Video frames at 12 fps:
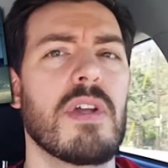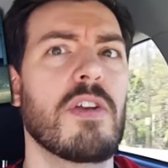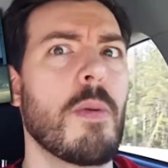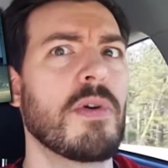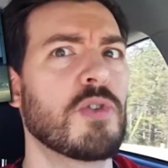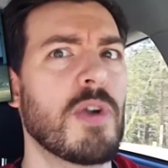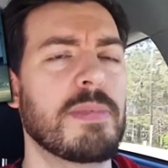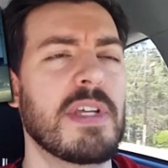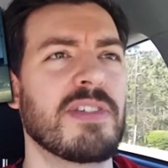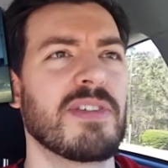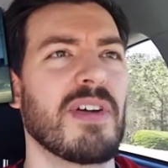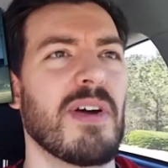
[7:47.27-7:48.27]
No more strip
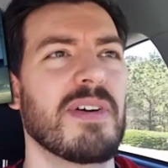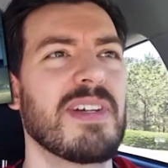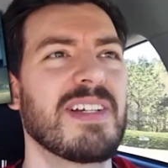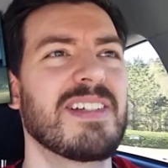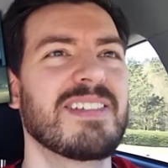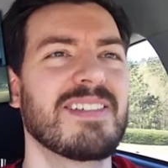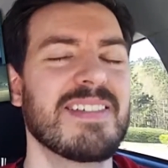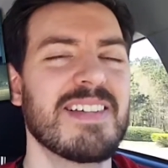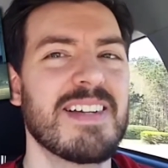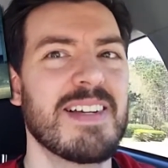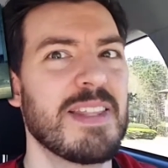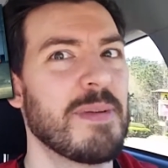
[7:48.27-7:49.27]
teasing though.
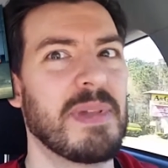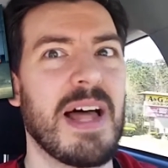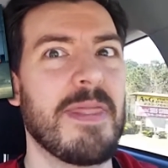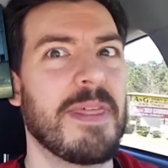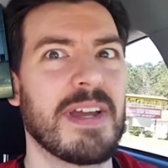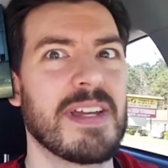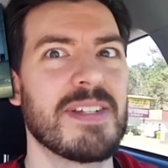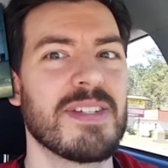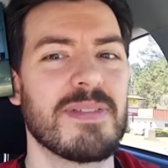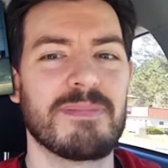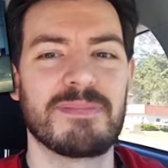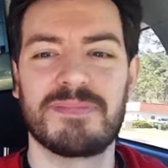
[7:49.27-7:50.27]
The plot thickens.